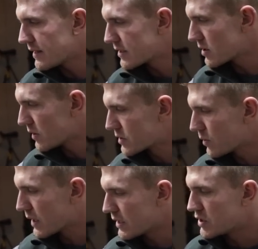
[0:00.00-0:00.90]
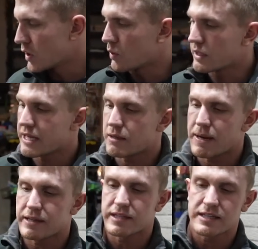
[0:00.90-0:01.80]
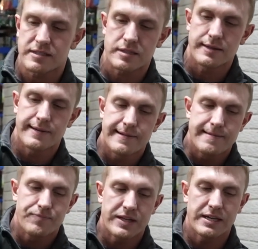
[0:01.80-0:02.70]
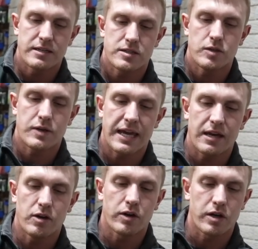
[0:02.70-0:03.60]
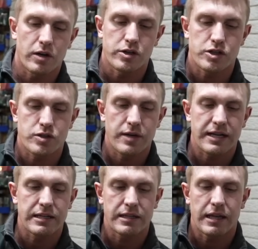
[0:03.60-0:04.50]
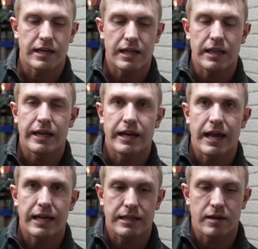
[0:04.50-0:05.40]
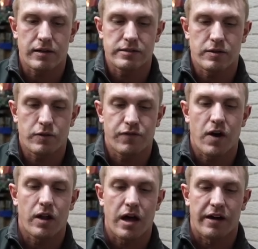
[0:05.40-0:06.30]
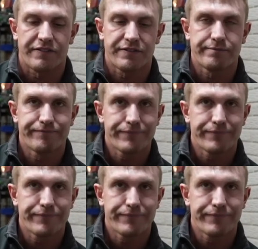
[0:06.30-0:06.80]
That's also what I don't like about this is you can't hook it on your string and let it hang there because it'll fall off.